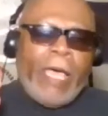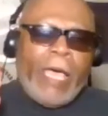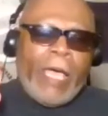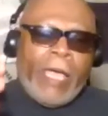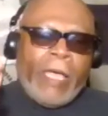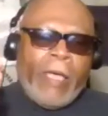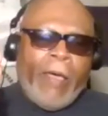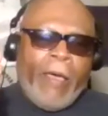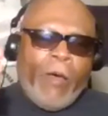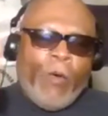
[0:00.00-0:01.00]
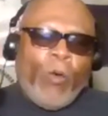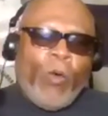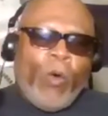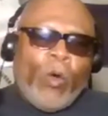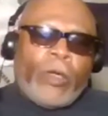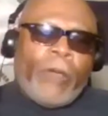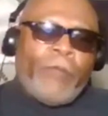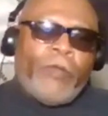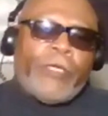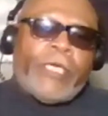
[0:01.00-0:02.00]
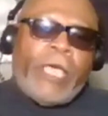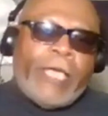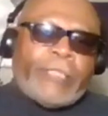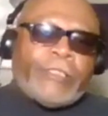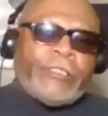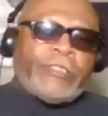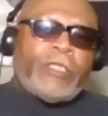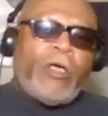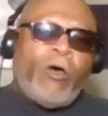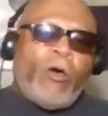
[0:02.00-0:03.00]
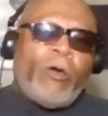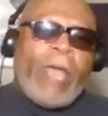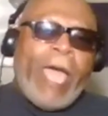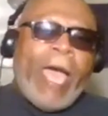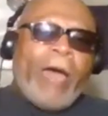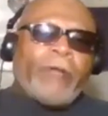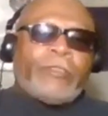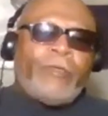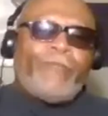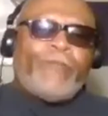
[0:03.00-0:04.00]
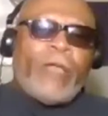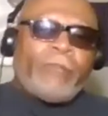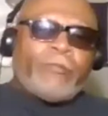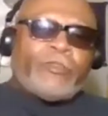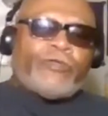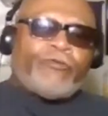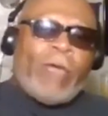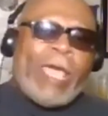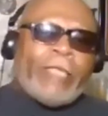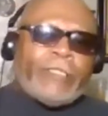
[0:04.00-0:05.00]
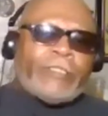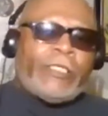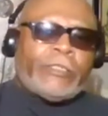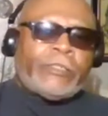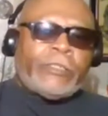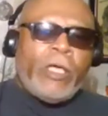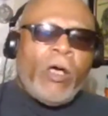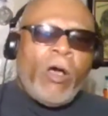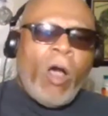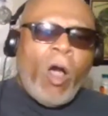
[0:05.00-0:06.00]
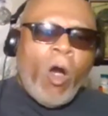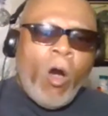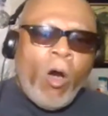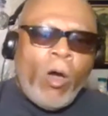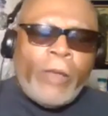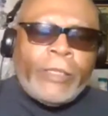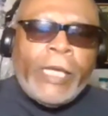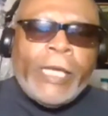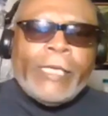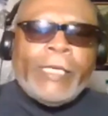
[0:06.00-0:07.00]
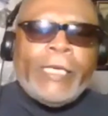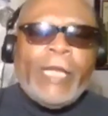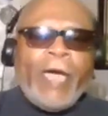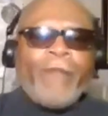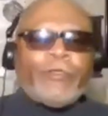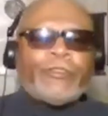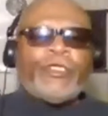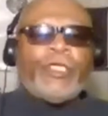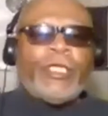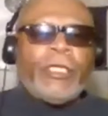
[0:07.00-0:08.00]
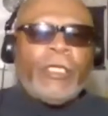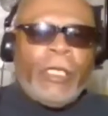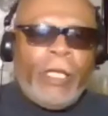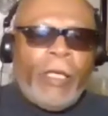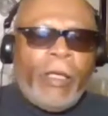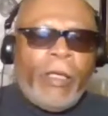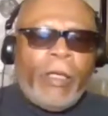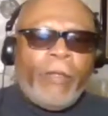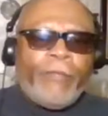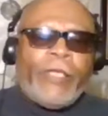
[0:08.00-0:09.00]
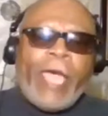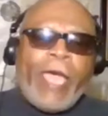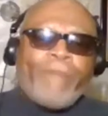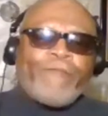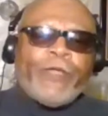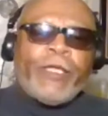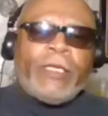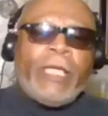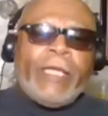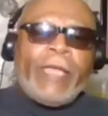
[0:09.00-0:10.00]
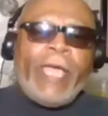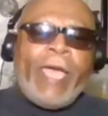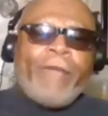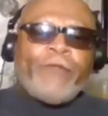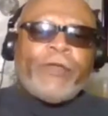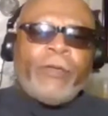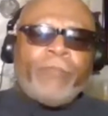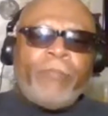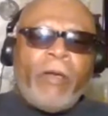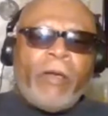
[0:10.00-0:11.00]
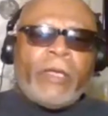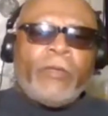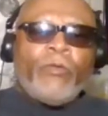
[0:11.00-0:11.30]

communications on how to develop strategies on leveraging the African and African American relationship